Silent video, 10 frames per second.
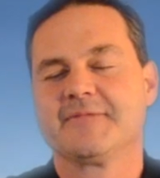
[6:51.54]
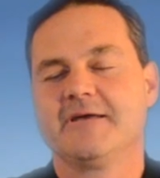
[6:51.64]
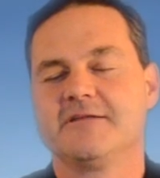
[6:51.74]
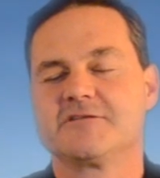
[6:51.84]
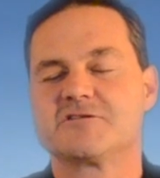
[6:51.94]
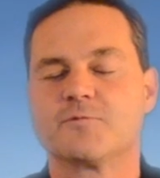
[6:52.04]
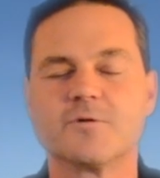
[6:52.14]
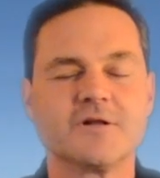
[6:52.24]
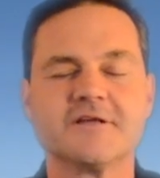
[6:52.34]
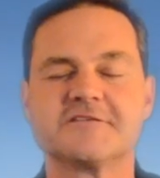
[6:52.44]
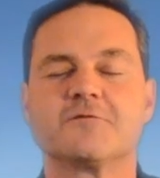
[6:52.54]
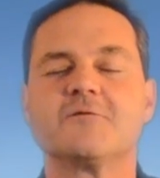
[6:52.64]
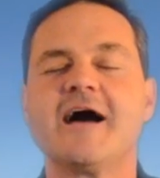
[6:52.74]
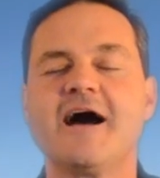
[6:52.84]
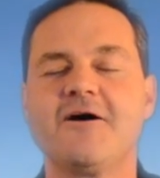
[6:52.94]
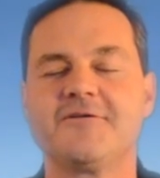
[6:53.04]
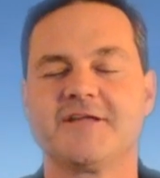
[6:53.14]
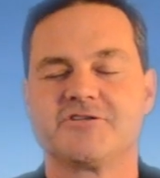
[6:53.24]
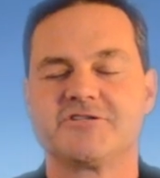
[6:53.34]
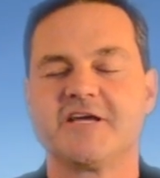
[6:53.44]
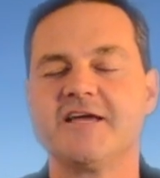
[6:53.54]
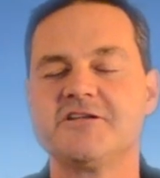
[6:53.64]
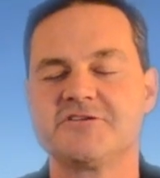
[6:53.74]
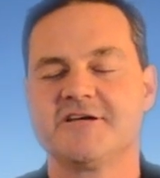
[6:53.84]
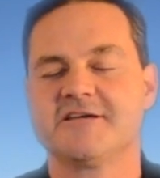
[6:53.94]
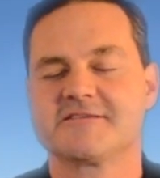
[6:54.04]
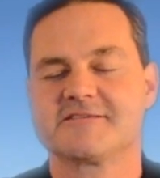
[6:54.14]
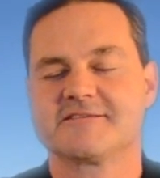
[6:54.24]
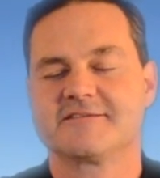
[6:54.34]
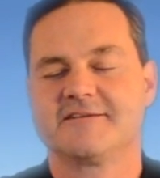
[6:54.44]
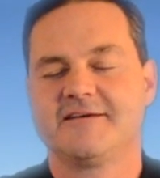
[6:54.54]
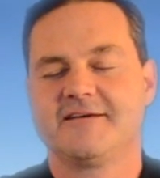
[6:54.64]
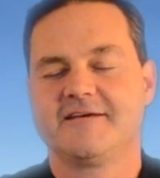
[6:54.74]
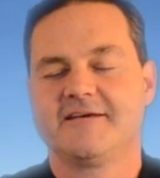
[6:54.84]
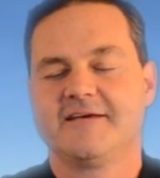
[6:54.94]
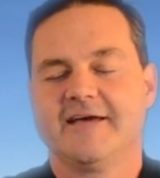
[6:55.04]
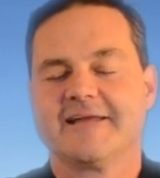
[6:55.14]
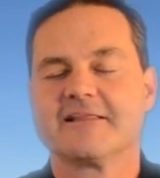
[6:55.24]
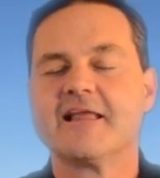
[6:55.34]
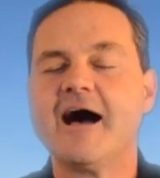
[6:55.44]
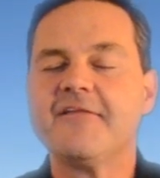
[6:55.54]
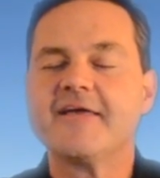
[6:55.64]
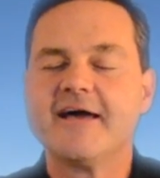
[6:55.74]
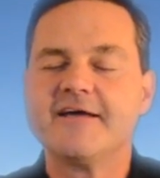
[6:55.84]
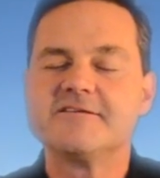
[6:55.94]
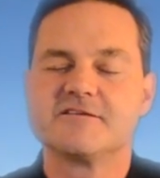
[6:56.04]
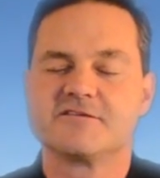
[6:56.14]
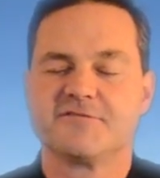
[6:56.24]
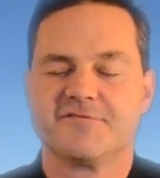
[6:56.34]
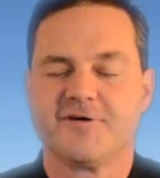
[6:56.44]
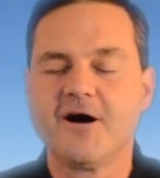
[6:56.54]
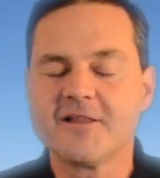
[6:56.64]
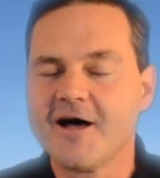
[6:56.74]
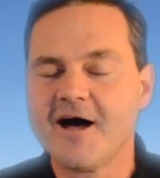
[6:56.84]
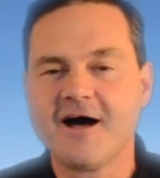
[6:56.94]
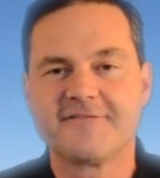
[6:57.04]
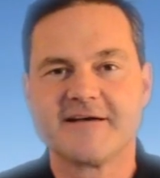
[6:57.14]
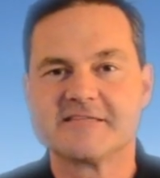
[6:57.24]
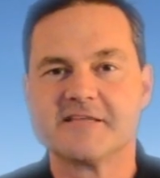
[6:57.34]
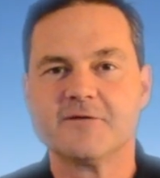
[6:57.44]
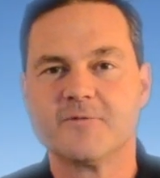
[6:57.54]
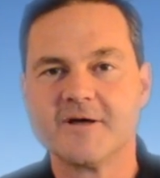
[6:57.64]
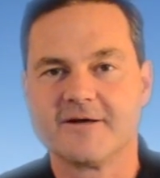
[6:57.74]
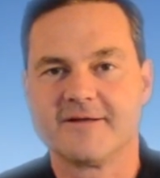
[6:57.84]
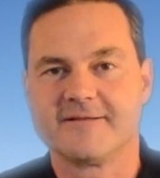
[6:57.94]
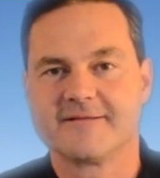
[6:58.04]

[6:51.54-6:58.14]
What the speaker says: and swirl us around and change us and allow the edges to fall off as they will,